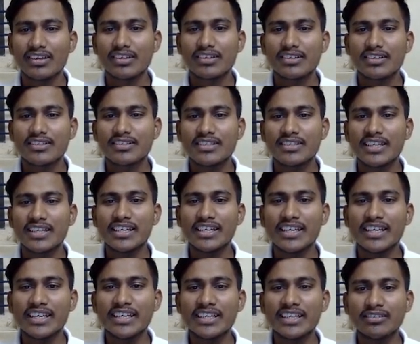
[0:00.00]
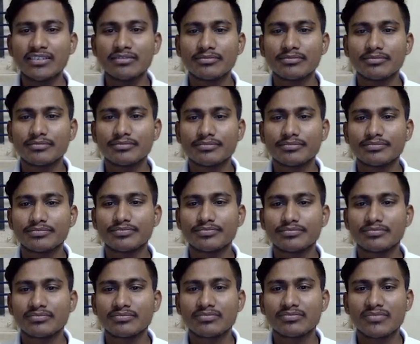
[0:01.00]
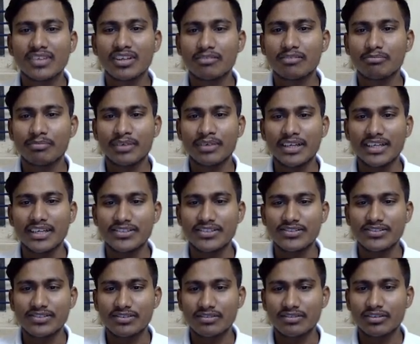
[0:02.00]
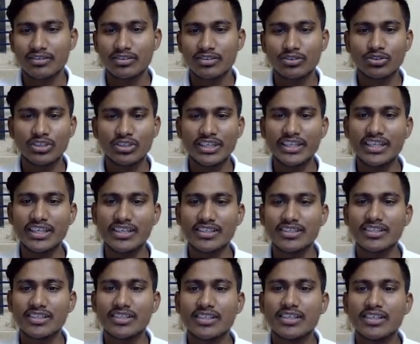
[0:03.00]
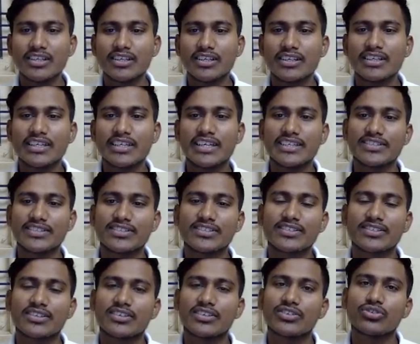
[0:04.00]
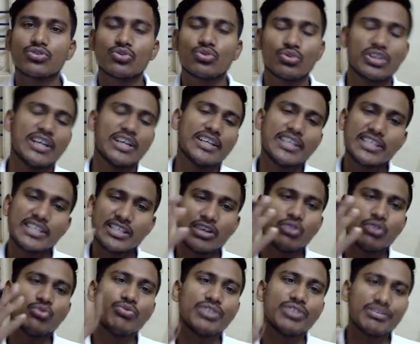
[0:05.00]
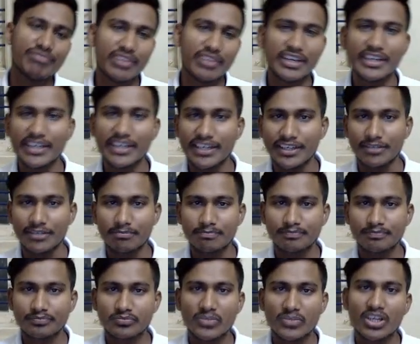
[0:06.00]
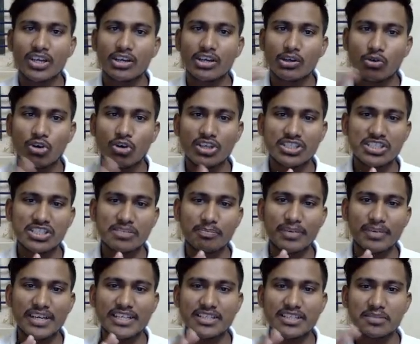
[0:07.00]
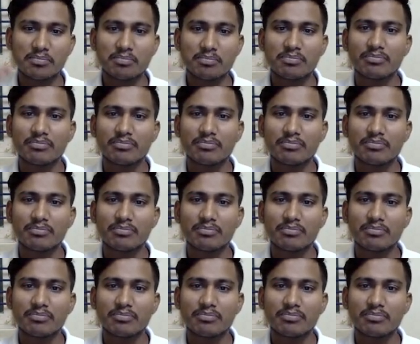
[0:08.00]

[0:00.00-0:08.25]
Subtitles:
selling price. Okay na? Yes. So that is how we find it. Cost price